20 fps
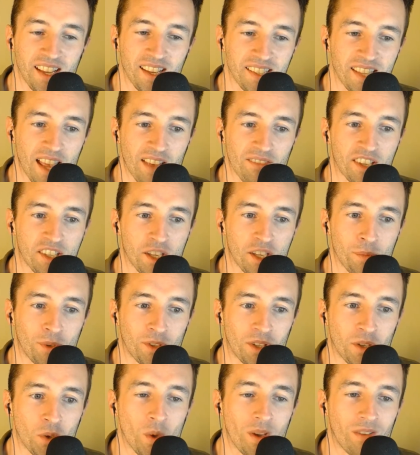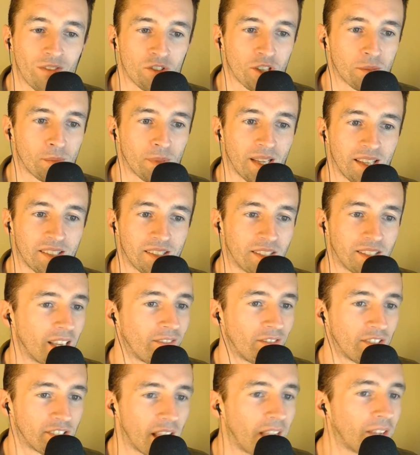nice having someone who even just plays the
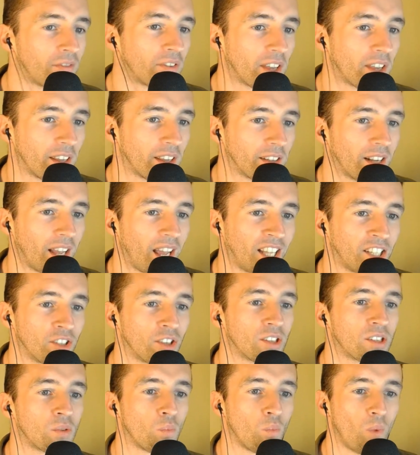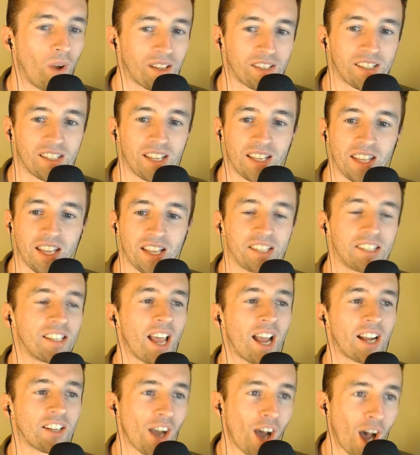devil's advocate and just mm. wants to say the
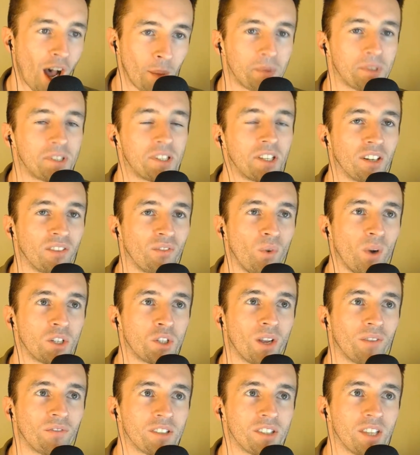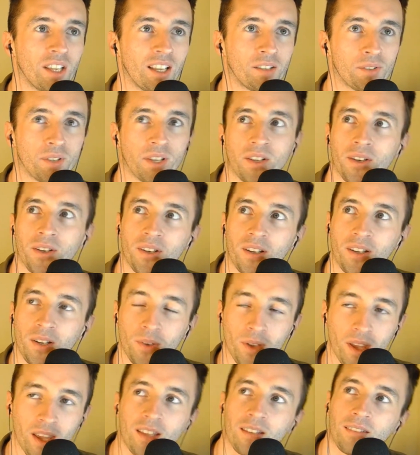exact opposite of what you have to say. It's like,
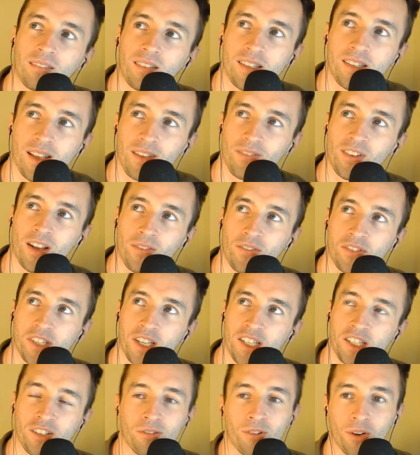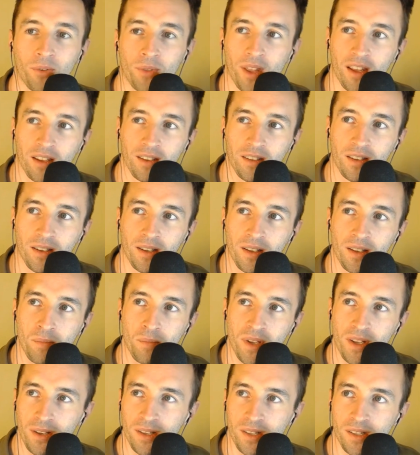okay, let's have a conversation around that.
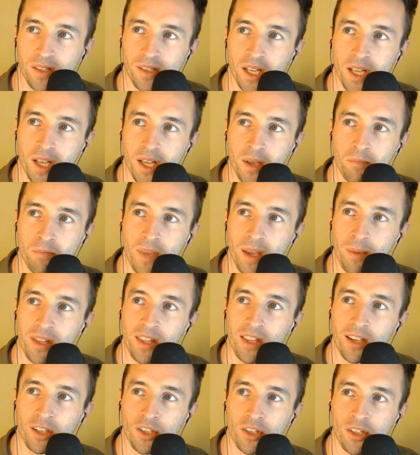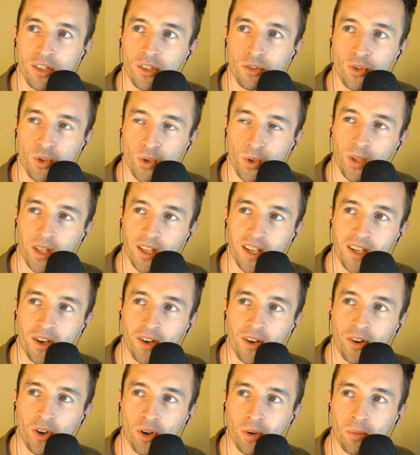Because maybe they're just trolling
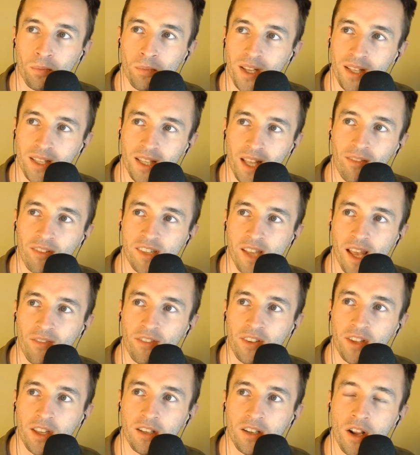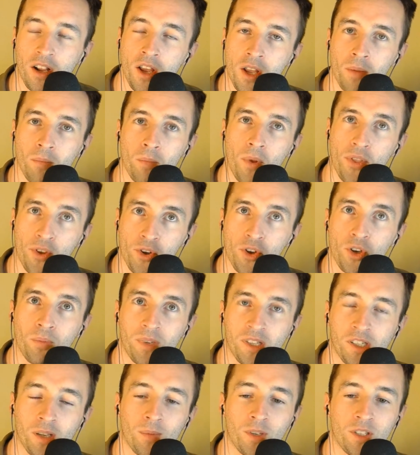or being devil's advocate, but there could
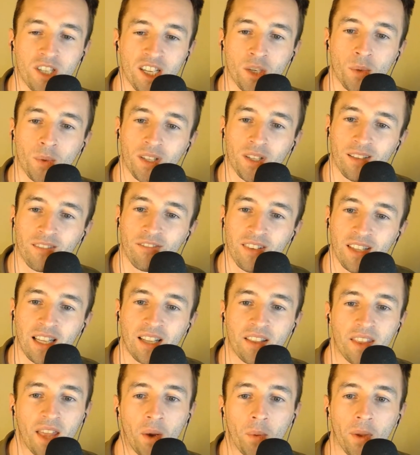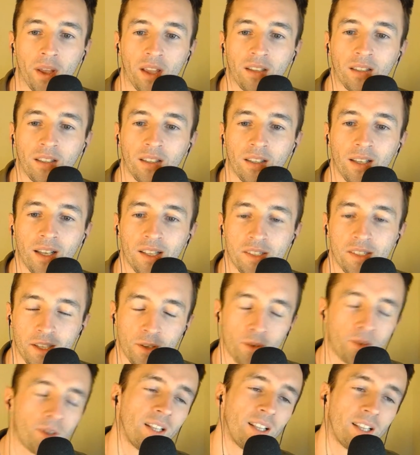be someone genuinely feeling that way. It's
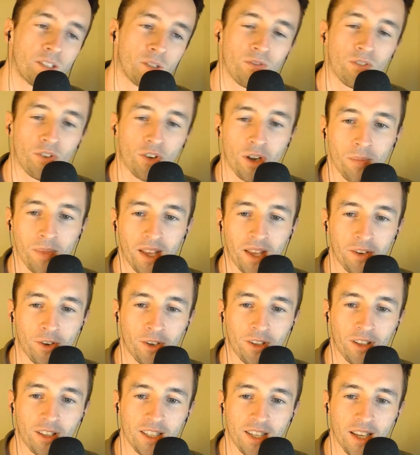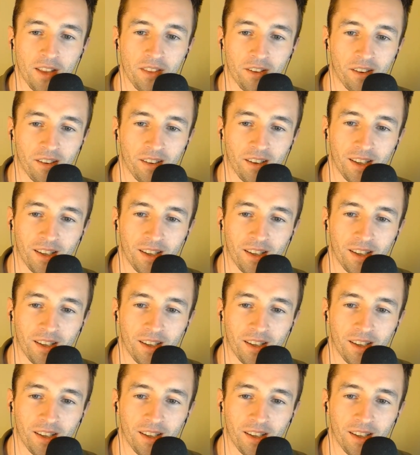like, okay, let's overcome that hurdle together.